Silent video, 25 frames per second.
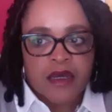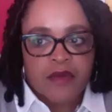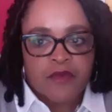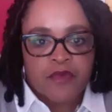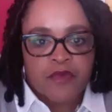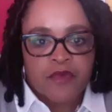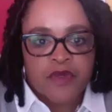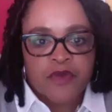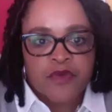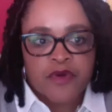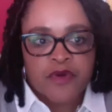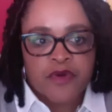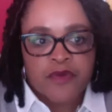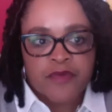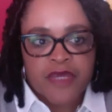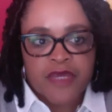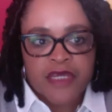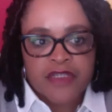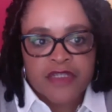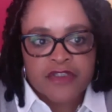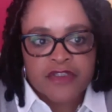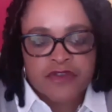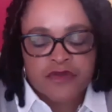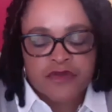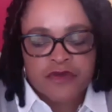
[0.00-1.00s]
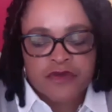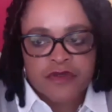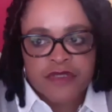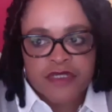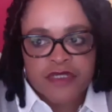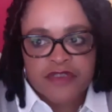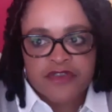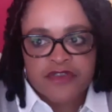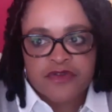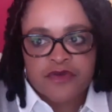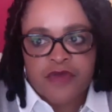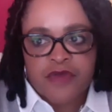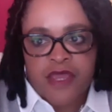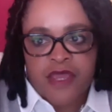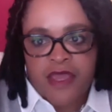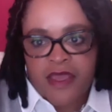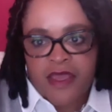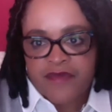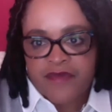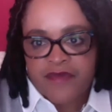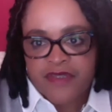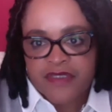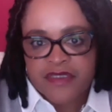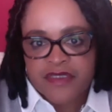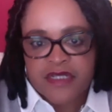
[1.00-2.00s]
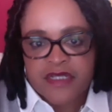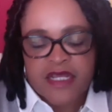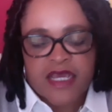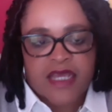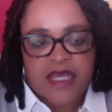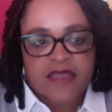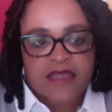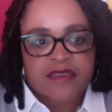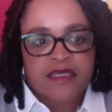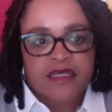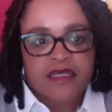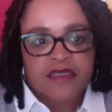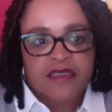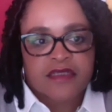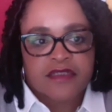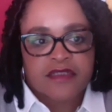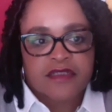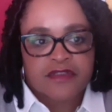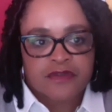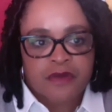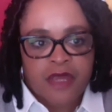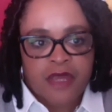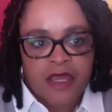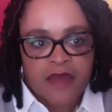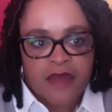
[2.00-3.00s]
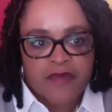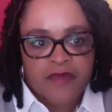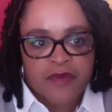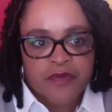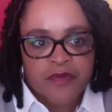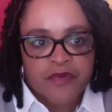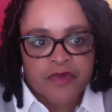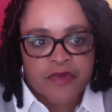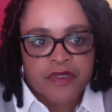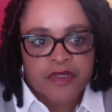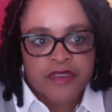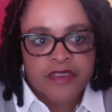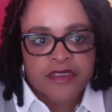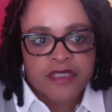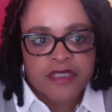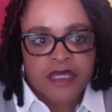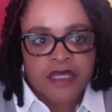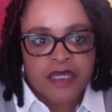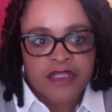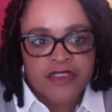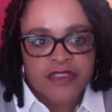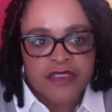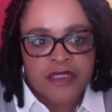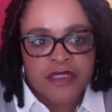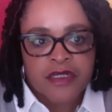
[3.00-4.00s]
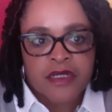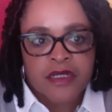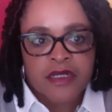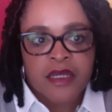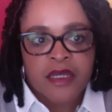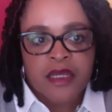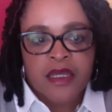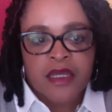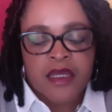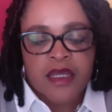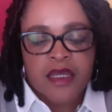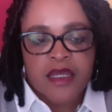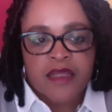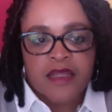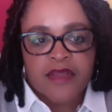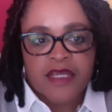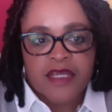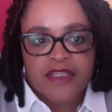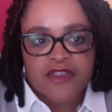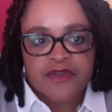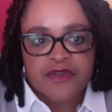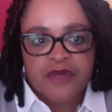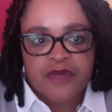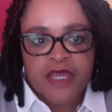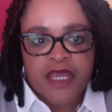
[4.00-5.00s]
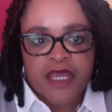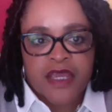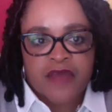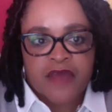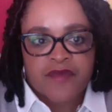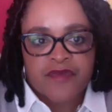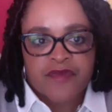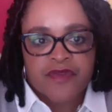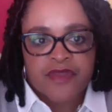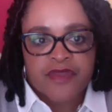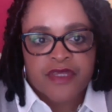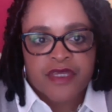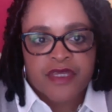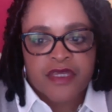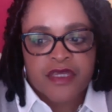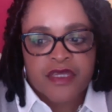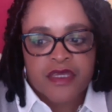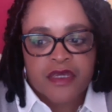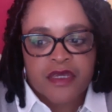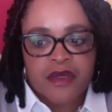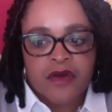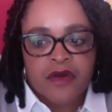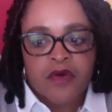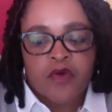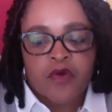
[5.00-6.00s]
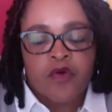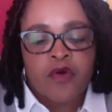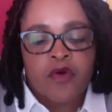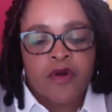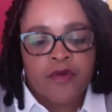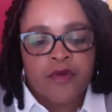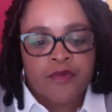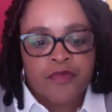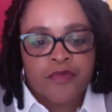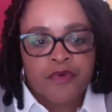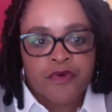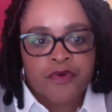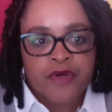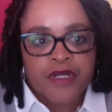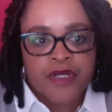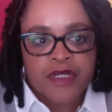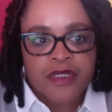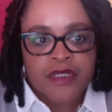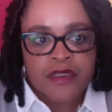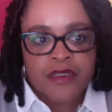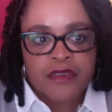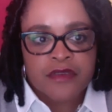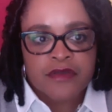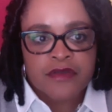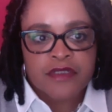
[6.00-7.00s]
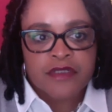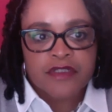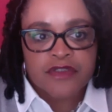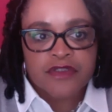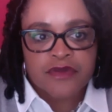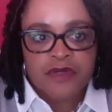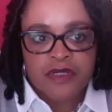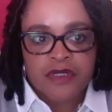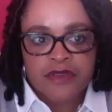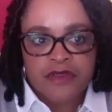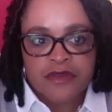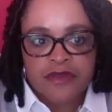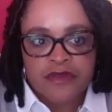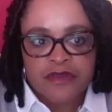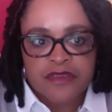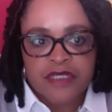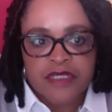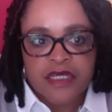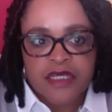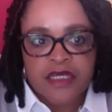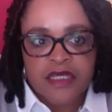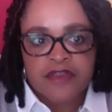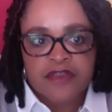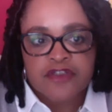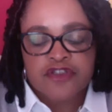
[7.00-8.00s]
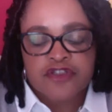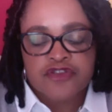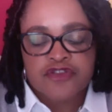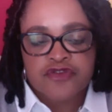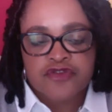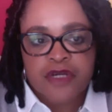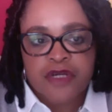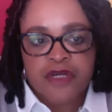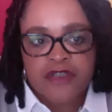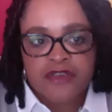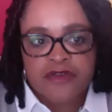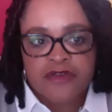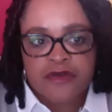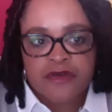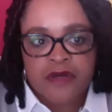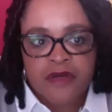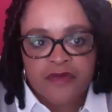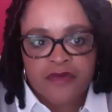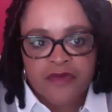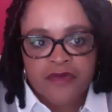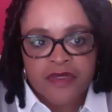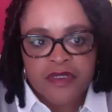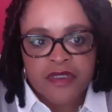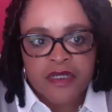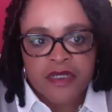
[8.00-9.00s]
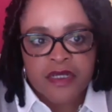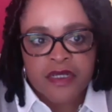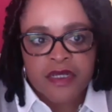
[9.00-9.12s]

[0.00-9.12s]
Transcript: We will make sure that you have the slide deck, that you have the presentation, and that you have the onboarding so that you understand the structure of it.